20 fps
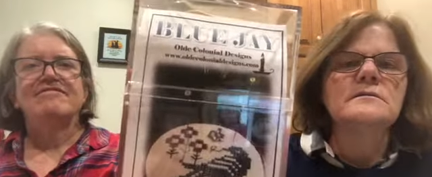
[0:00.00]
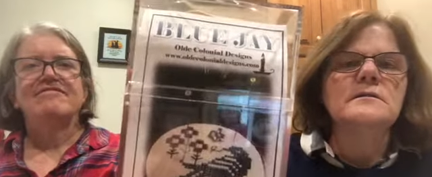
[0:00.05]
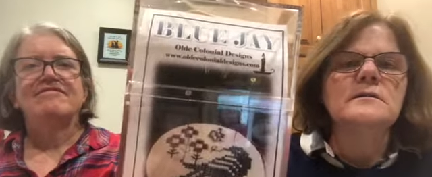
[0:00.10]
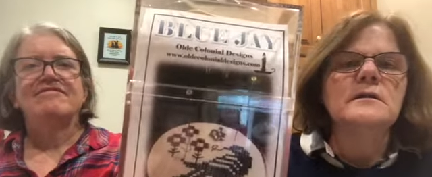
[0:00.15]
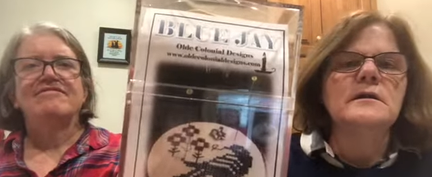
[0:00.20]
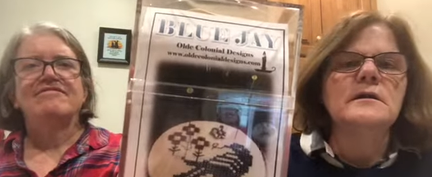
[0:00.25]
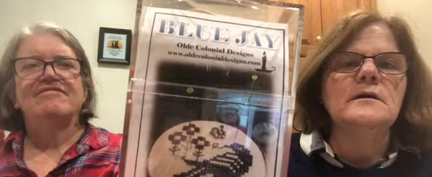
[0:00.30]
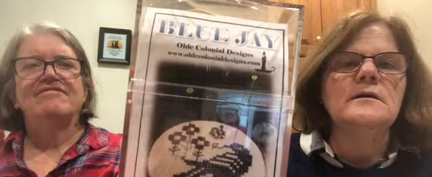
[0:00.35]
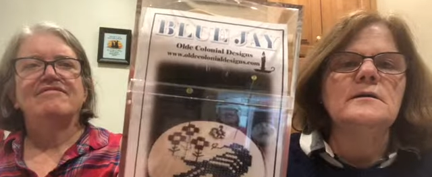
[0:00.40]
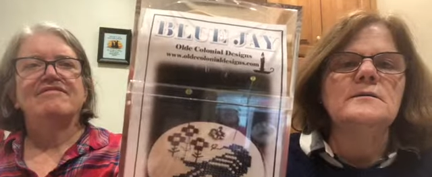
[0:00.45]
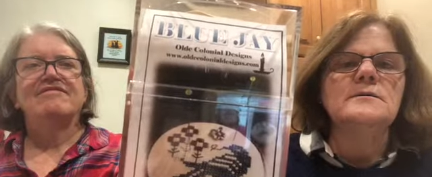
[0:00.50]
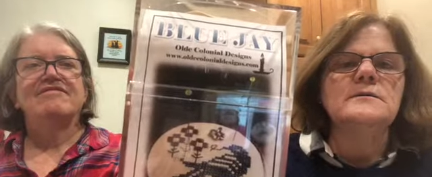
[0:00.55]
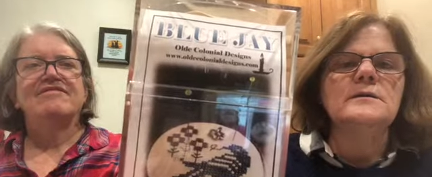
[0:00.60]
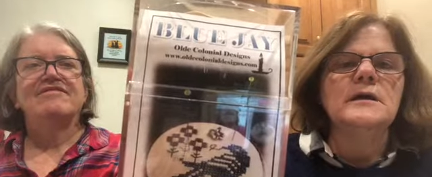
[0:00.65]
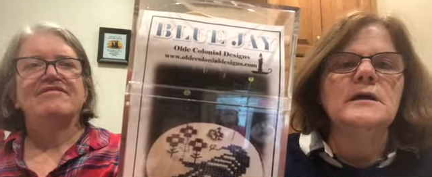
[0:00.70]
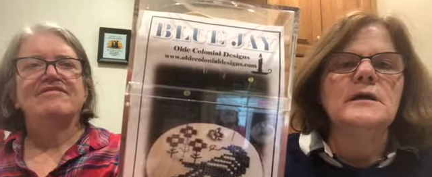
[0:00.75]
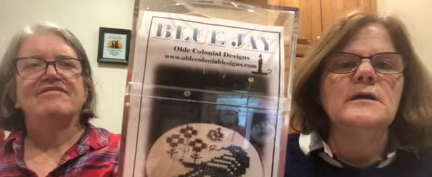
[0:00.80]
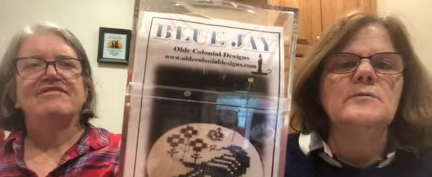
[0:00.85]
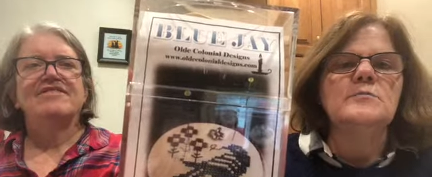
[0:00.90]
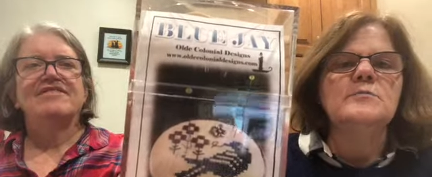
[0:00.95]
Speaker 1: called
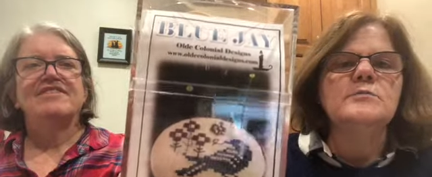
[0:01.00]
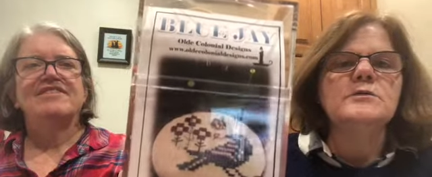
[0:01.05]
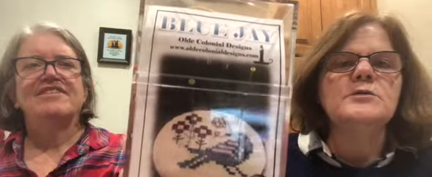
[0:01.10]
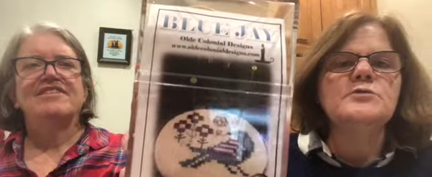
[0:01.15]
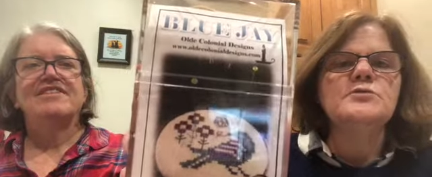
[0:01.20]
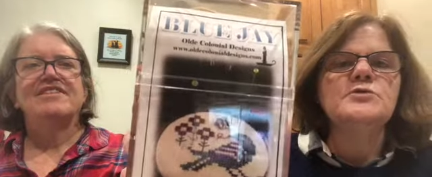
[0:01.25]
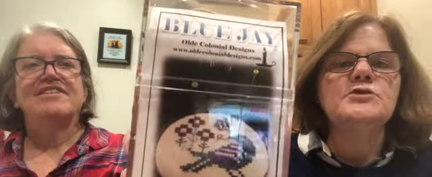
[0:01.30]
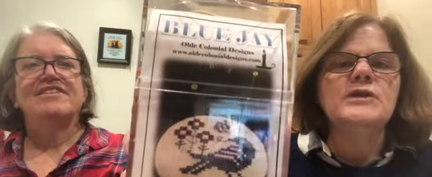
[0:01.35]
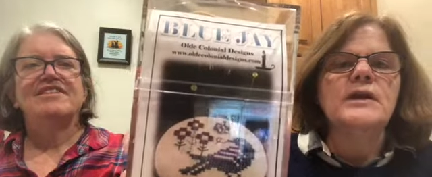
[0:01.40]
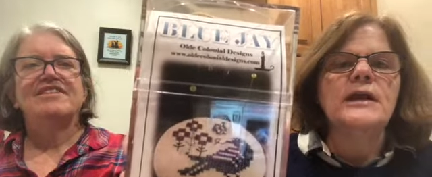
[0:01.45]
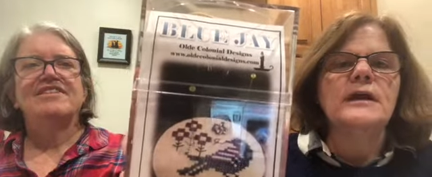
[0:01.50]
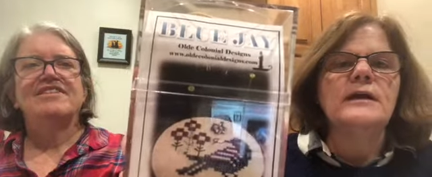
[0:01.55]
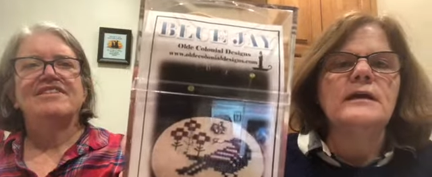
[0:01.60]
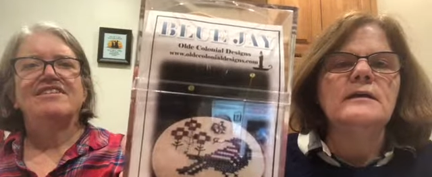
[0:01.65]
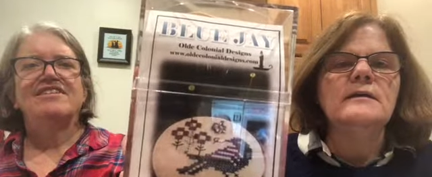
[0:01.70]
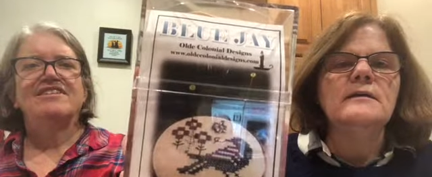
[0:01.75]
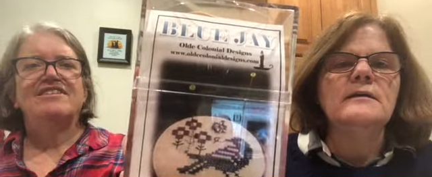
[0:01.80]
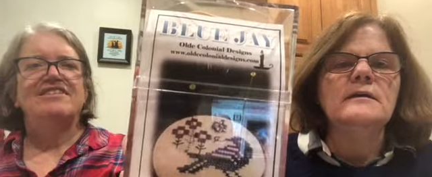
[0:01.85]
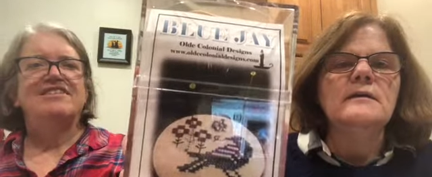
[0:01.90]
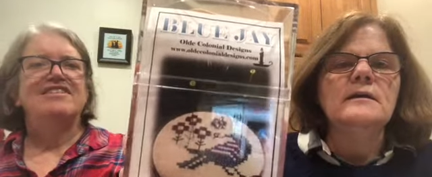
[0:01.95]
uh, Blue
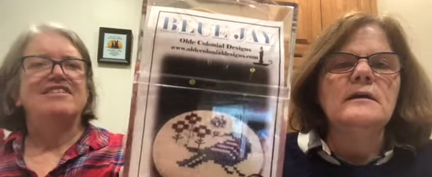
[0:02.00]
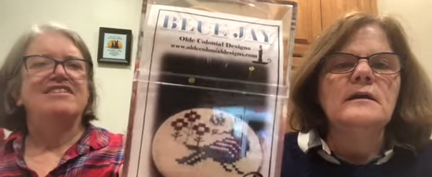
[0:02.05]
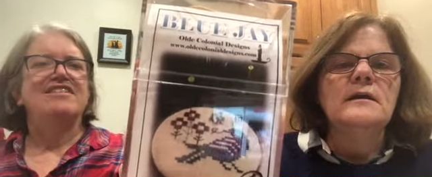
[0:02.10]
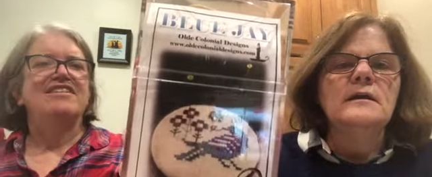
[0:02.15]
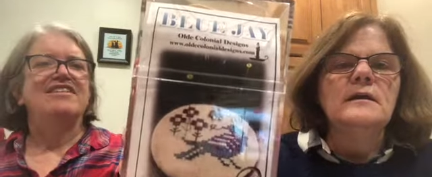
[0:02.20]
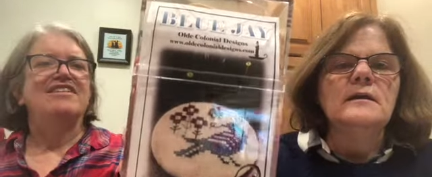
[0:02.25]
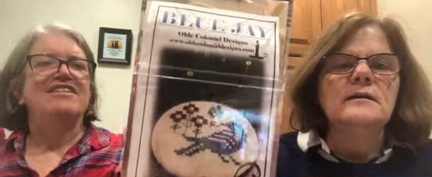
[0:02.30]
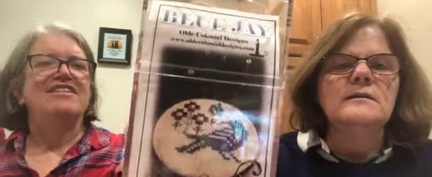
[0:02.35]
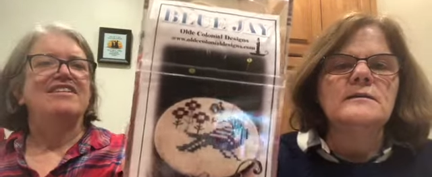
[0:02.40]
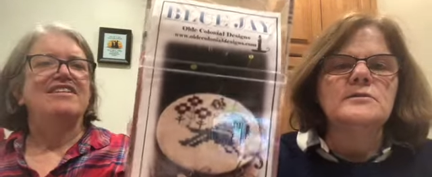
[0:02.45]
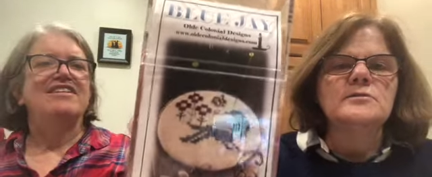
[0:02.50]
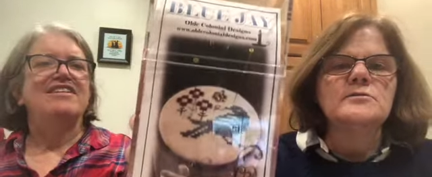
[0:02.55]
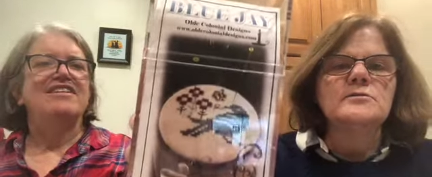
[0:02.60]
Jay, and this